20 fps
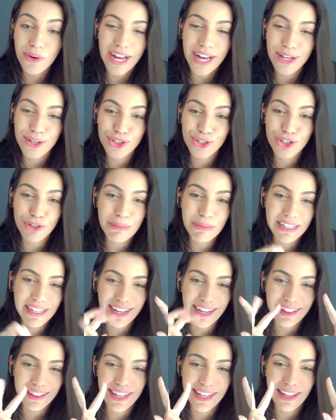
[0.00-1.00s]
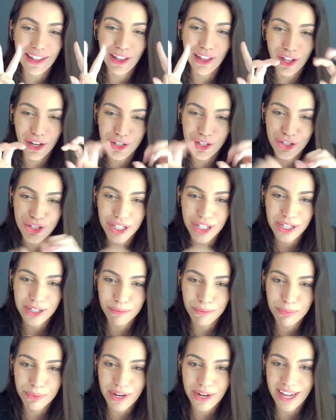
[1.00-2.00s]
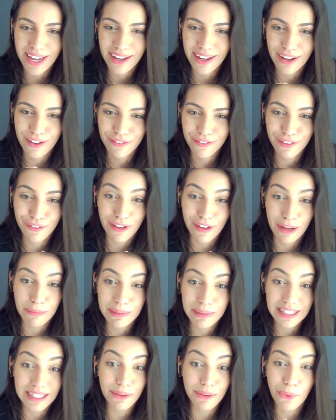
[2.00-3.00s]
I used to be like the logical brain of the family,